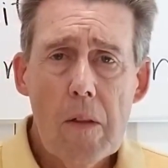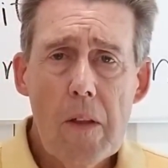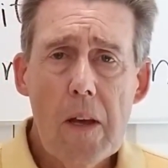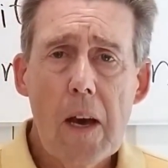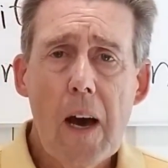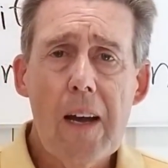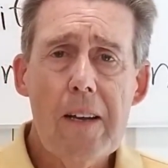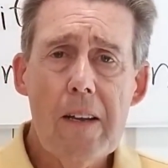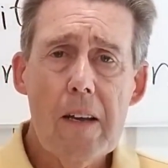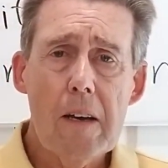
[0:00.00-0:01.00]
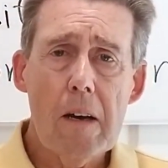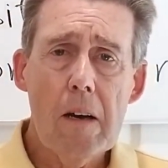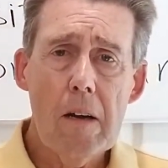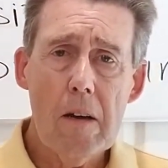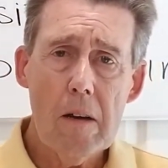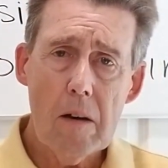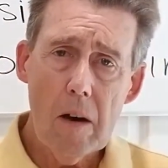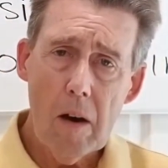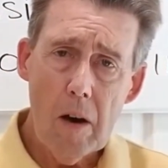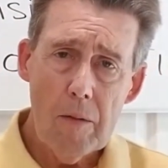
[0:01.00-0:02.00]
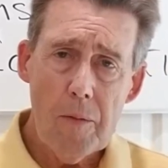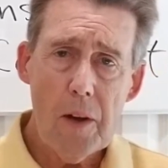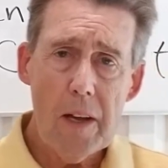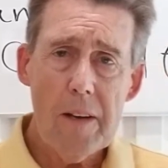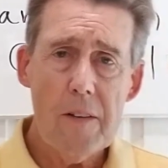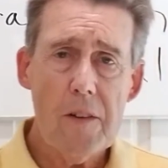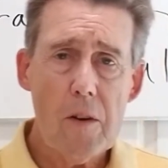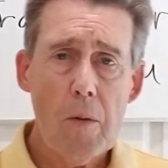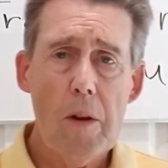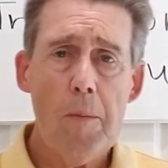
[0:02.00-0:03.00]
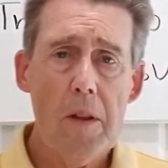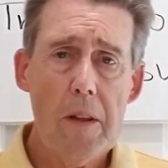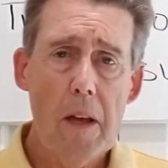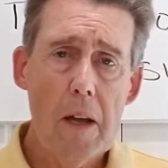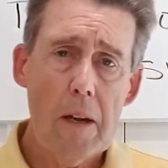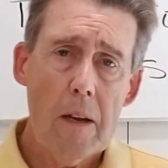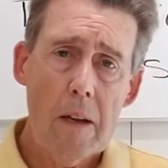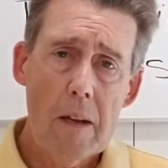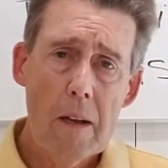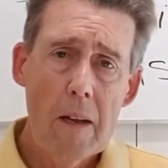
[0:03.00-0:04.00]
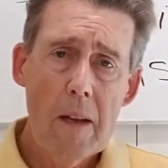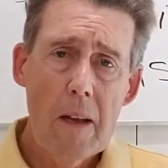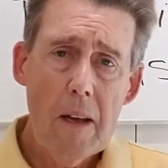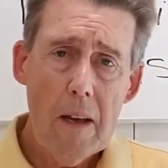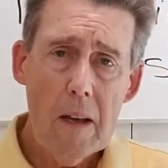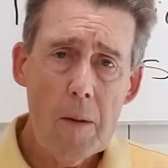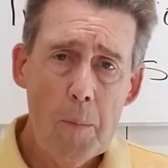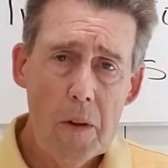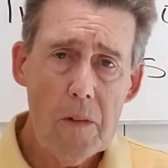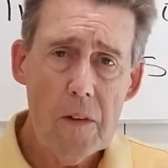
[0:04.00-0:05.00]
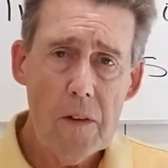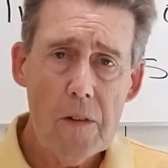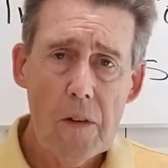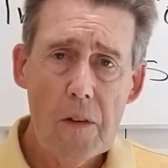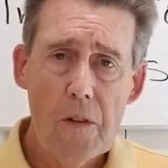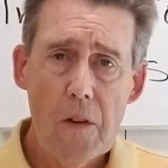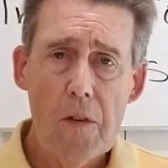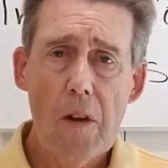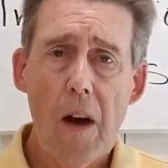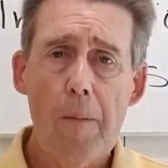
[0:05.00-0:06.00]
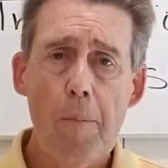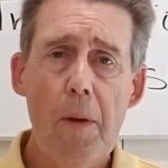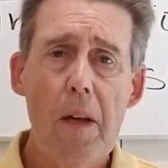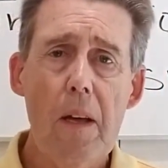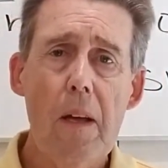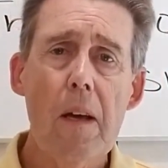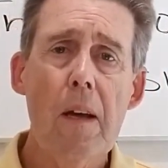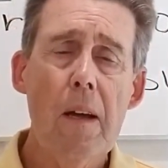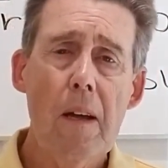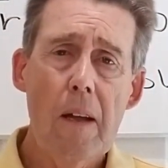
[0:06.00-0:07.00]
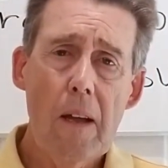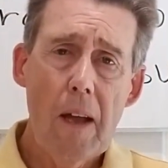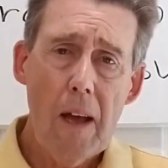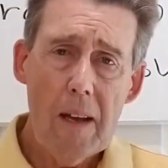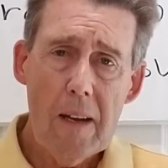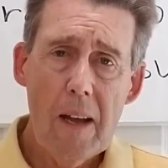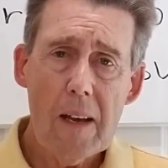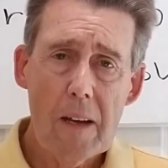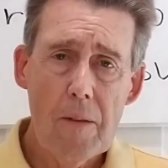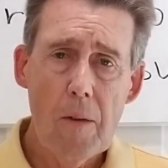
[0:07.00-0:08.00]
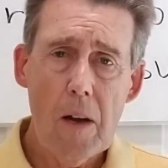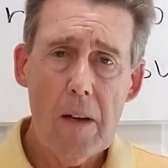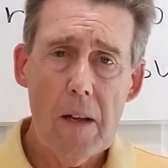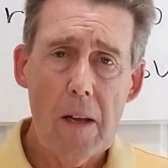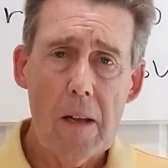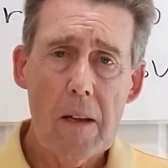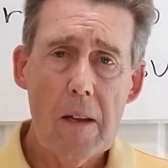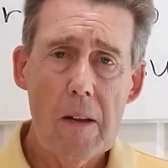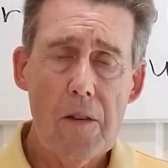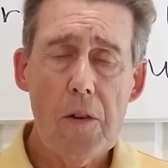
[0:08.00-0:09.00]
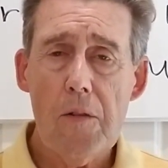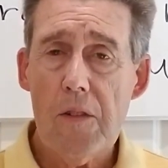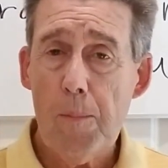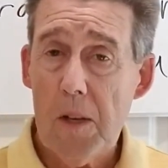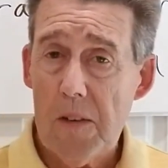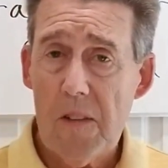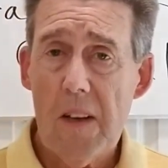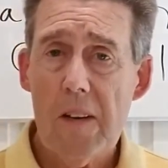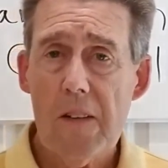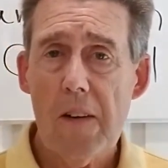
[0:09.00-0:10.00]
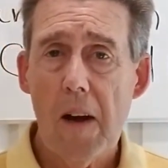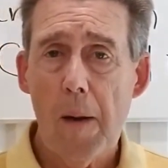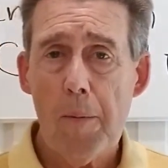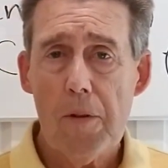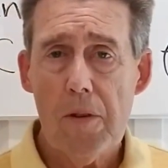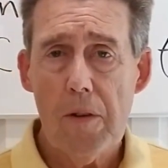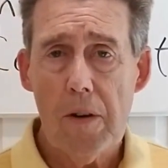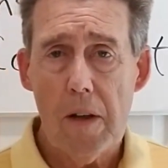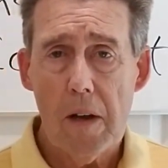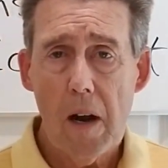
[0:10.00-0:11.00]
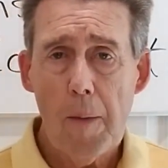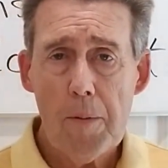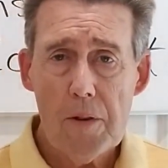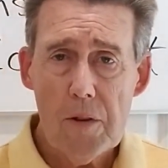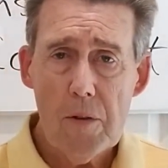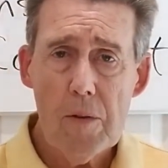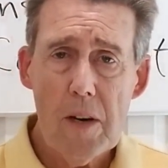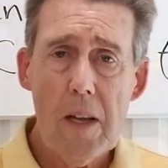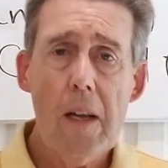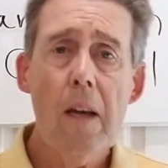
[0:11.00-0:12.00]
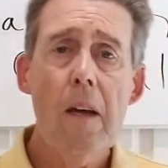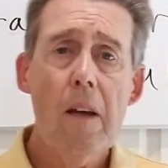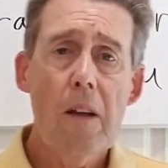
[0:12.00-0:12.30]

The idea of a disagreement then in a business should not be a negative idea. It should be seen as an opportunity, an opportunity